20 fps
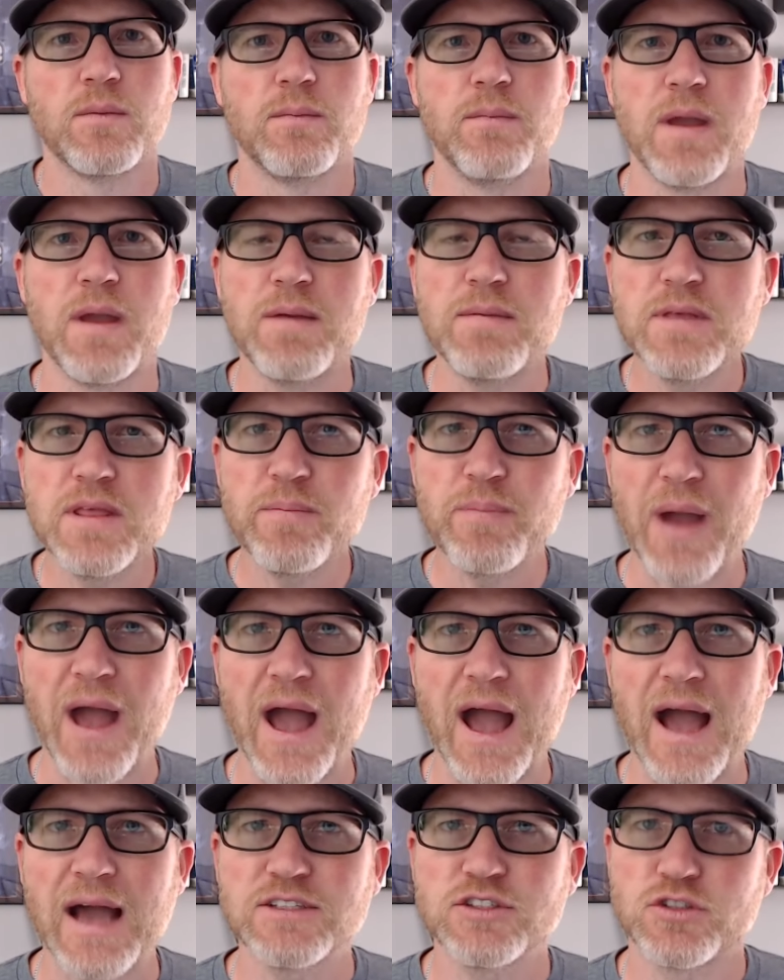maybe the
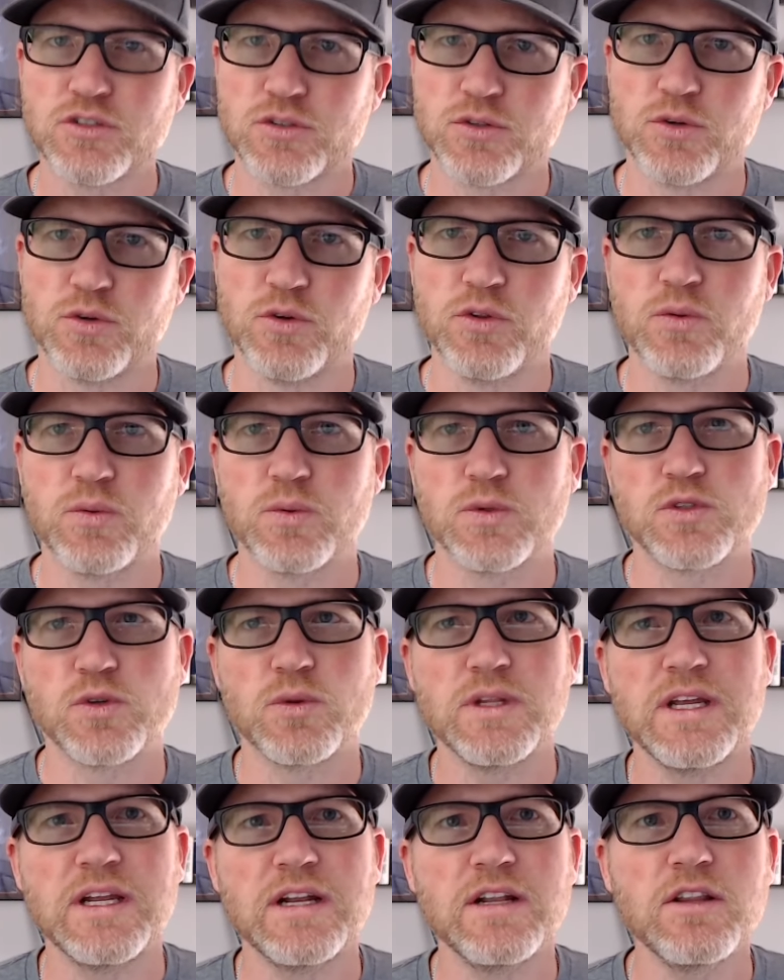past truth was
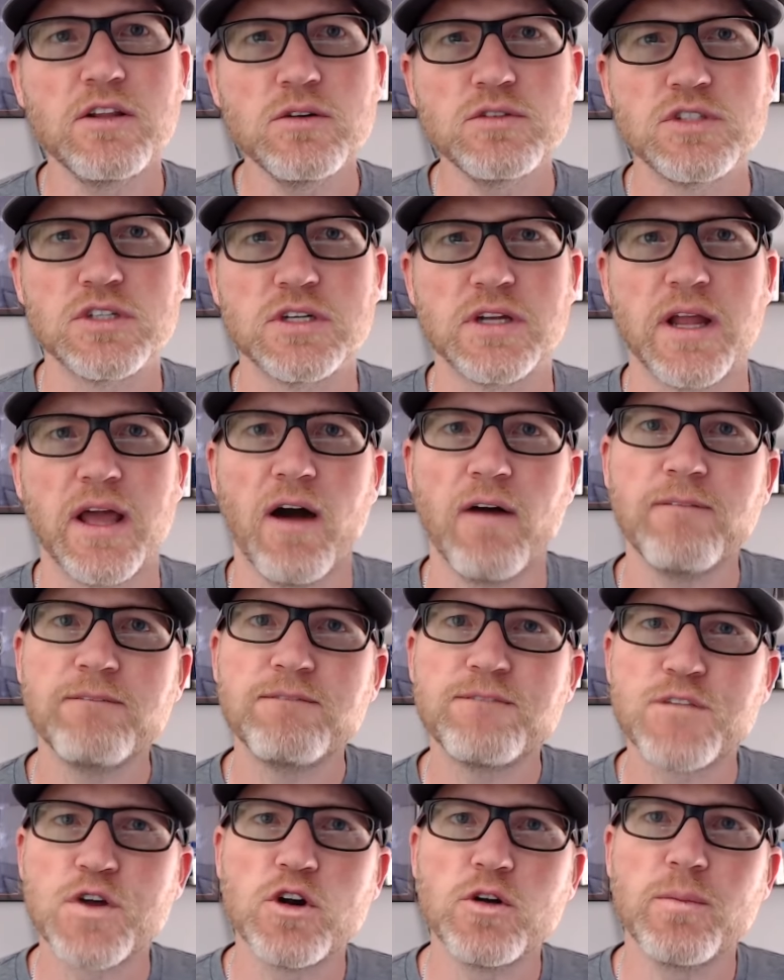only an illusion
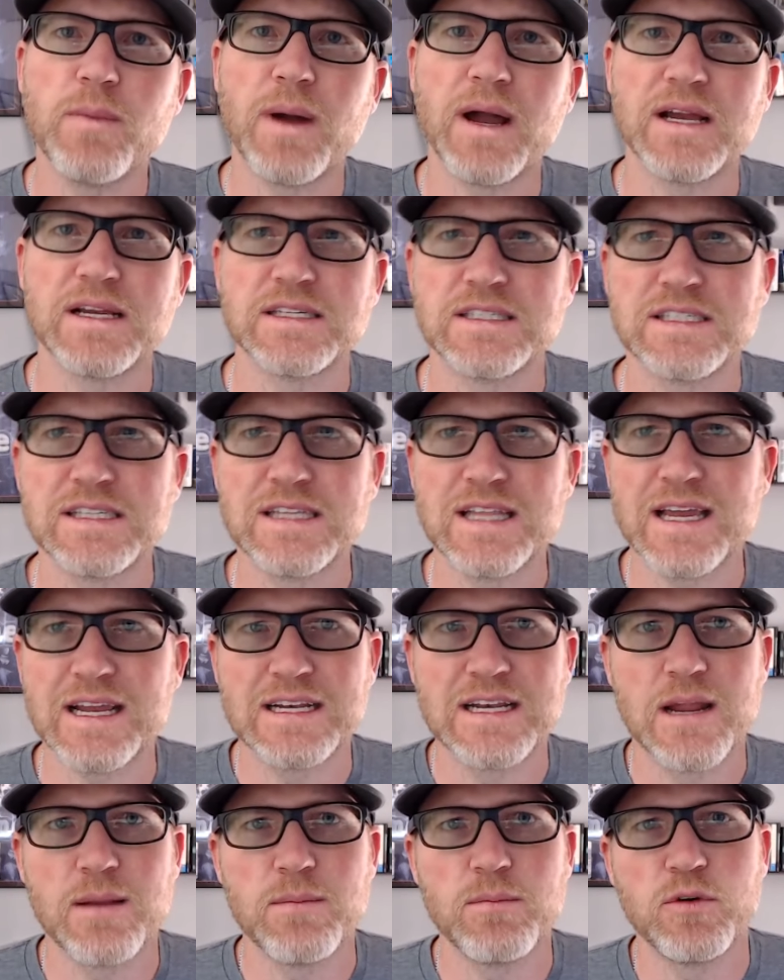held firm by a
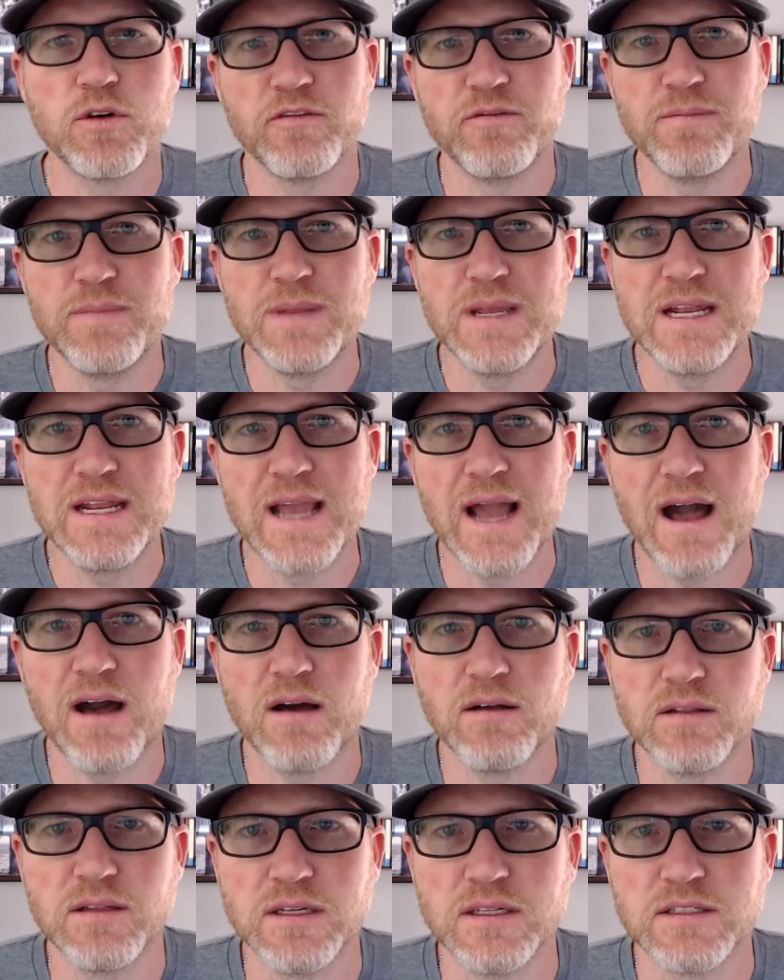select number of media
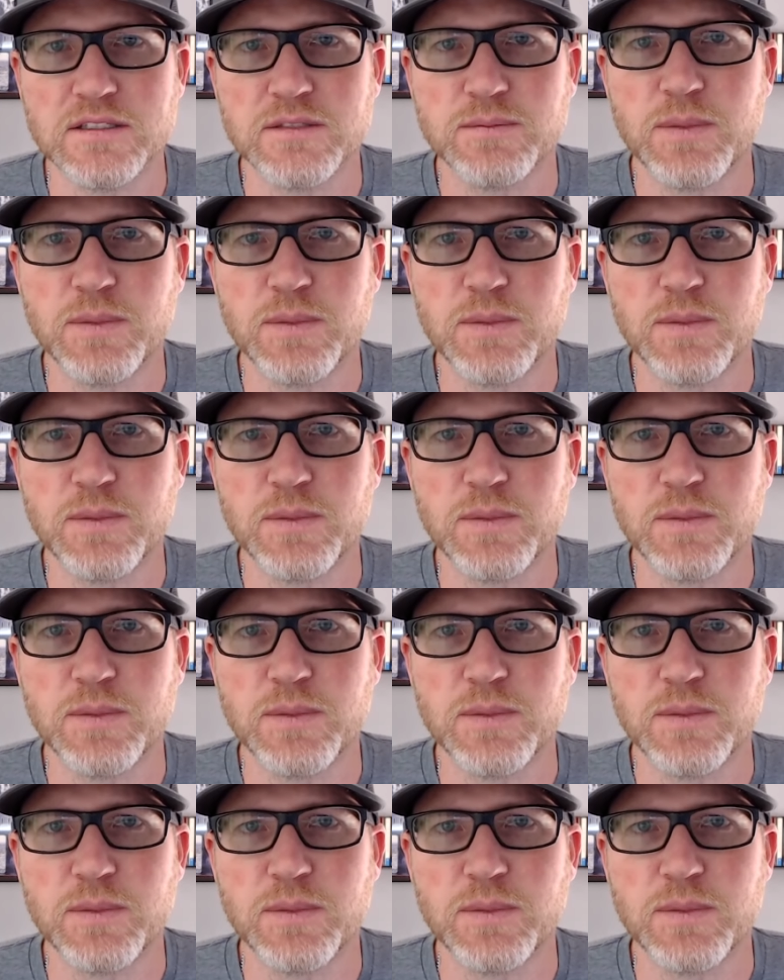outlets.